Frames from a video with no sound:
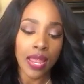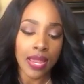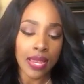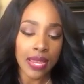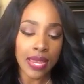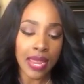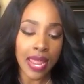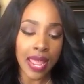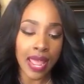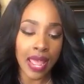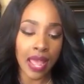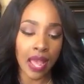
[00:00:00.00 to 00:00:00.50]

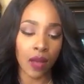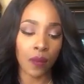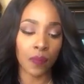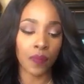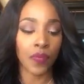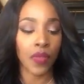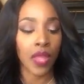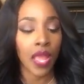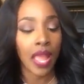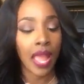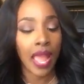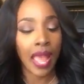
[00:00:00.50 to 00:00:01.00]
Now,
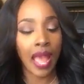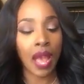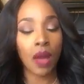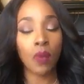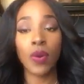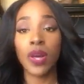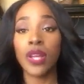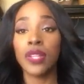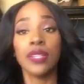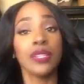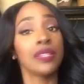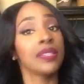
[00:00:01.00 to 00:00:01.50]
how
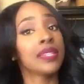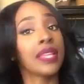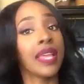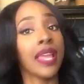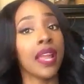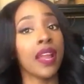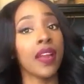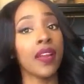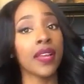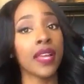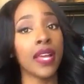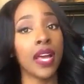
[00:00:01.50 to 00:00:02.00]
well does the
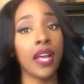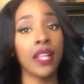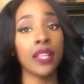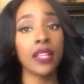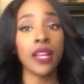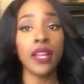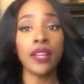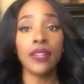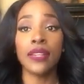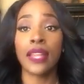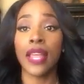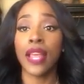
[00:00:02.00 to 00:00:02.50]
hair color?
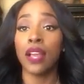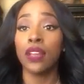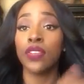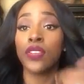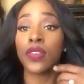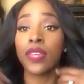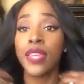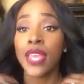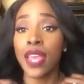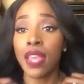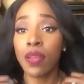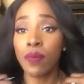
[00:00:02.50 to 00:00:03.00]
Now,
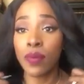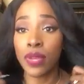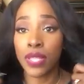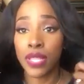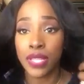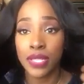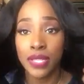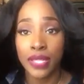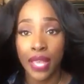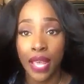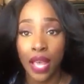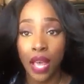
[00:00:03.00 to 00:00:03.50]
you can't
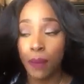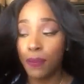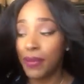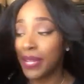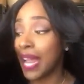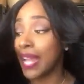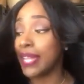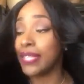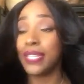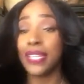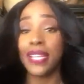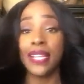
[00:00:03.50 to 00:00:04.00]
really tell, but
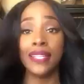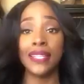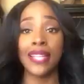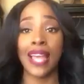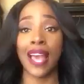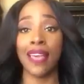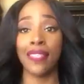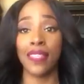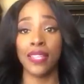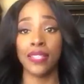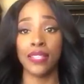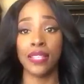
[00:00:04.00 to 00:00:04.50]
I did
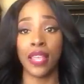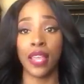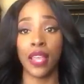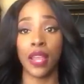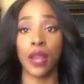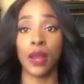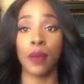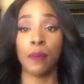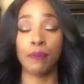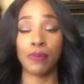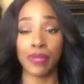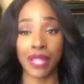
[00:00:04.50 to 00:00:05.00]
dye this
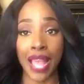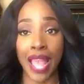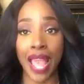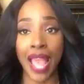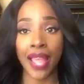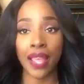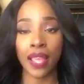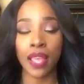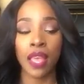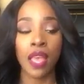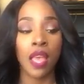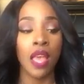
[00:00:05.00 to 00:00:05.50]
hair
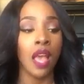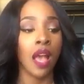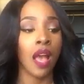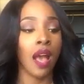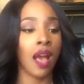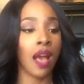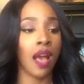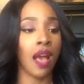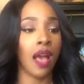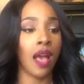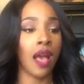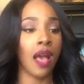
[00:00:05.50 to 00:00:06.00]
black.
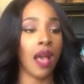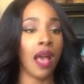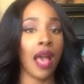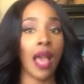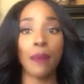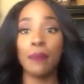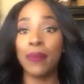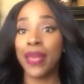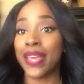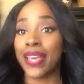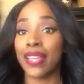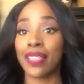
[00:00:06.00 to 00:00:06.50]

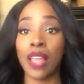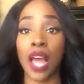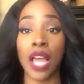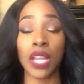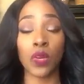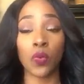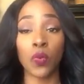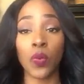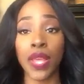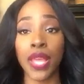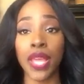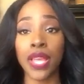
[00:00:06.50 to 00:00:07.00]
I make a lot
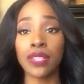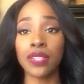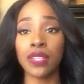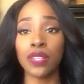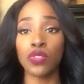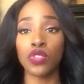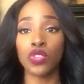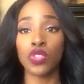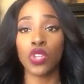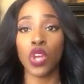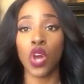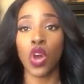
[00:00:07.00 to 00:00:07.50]
of wigs,
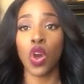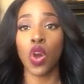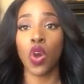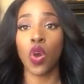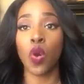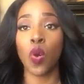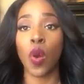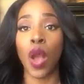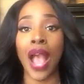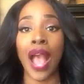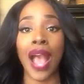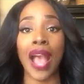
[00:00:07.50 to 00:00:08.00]
and
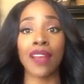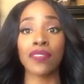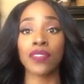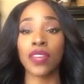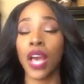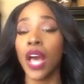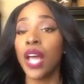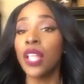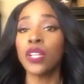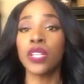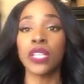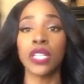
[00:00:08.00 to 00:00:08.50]
so I've
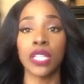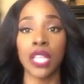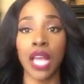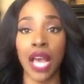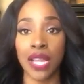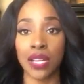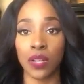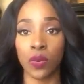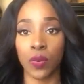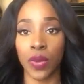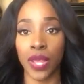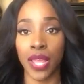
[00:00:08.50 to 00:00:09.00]
colored a
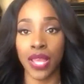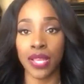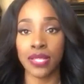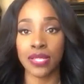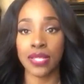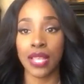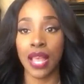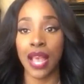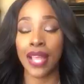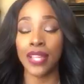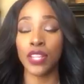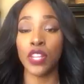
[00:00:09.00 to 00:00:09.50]
lot of wigs.
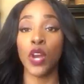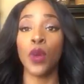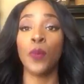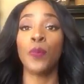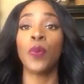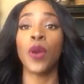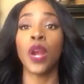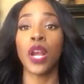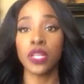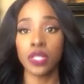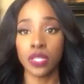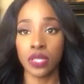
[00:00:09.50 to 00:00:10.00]
Now, I know
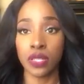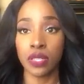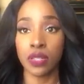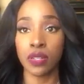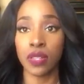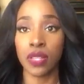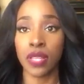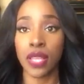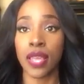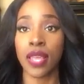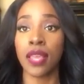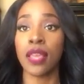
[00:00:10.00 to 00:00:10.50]

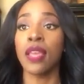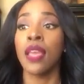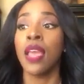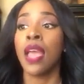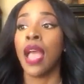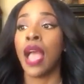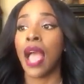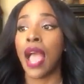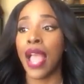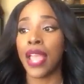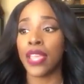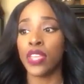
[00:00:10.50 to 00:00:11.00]
personally,
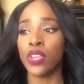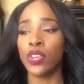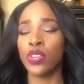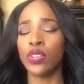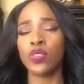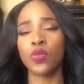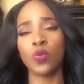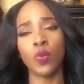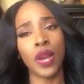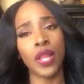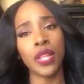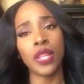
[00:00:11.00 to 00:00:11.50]
I
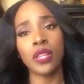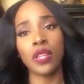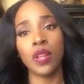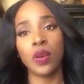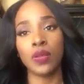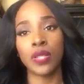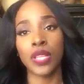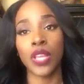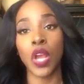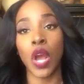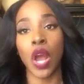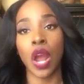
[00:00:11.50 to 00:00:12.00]
use one and
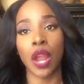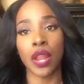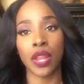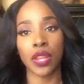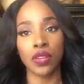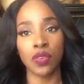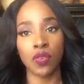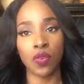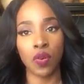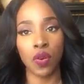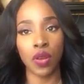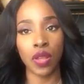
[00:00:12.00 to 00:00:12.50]
only
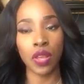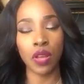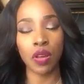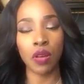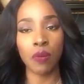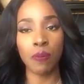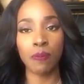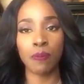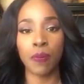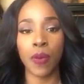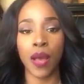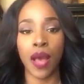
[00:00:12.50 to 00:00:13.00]
argan
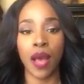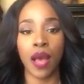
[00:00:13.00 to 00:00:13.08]
oil